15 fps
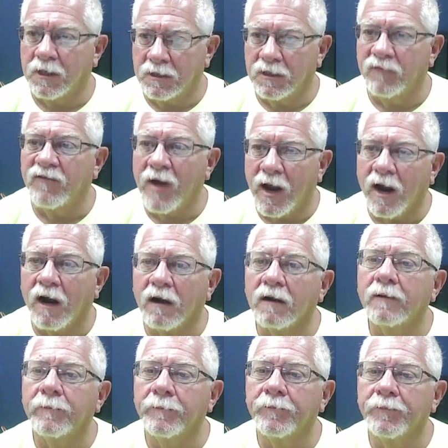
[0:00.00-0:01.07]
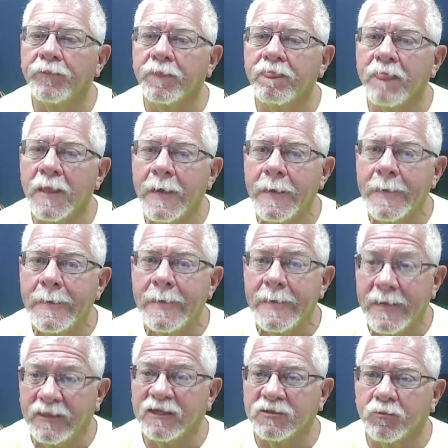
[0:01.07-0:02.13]
and devour.
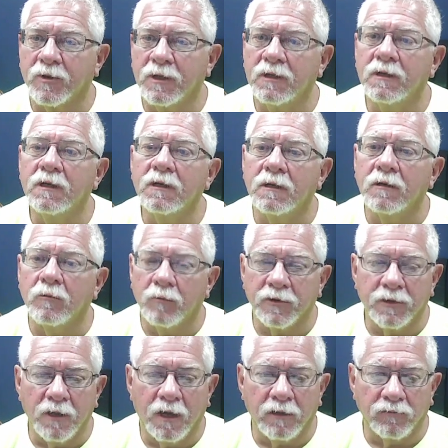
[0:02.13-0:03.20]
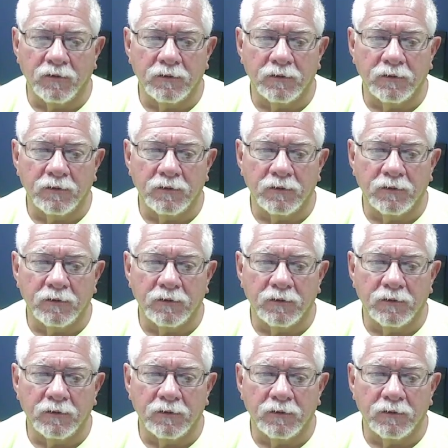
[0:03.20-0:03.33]
And that's what he did here with David.